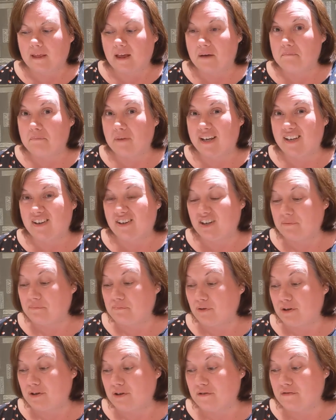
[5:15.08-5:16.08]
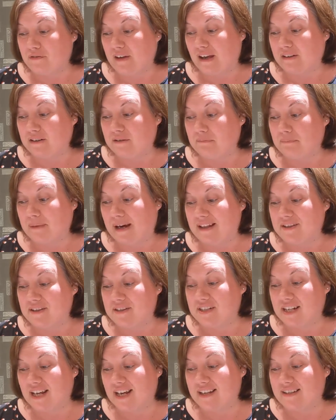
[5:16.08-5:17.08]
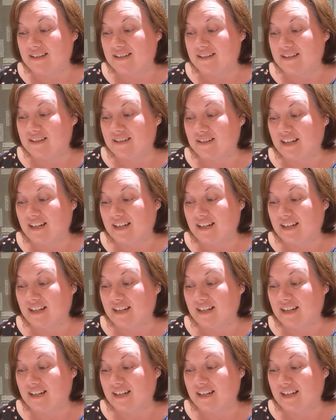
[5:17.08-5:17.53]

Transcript: My younger brother failed a maths test.